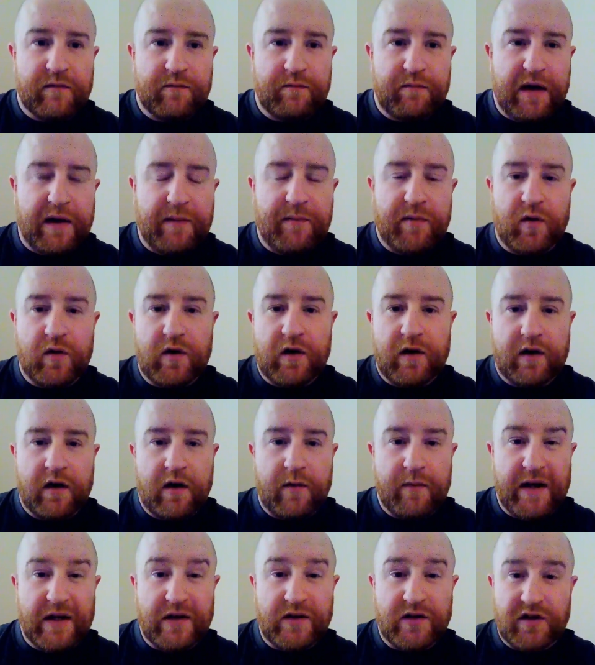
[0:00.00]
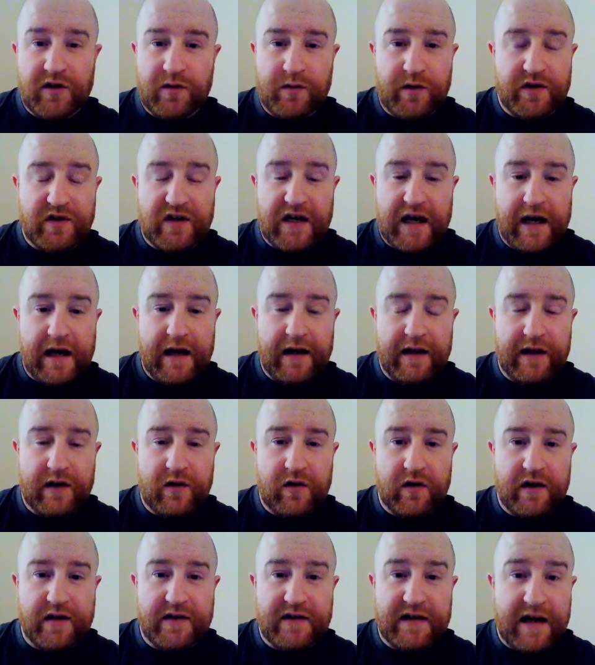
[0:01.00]
people could commit suicide, they
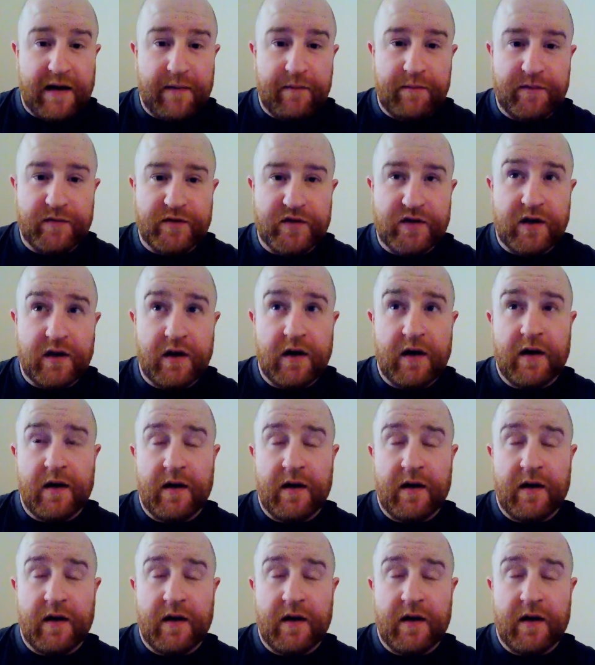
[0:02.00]
could attempt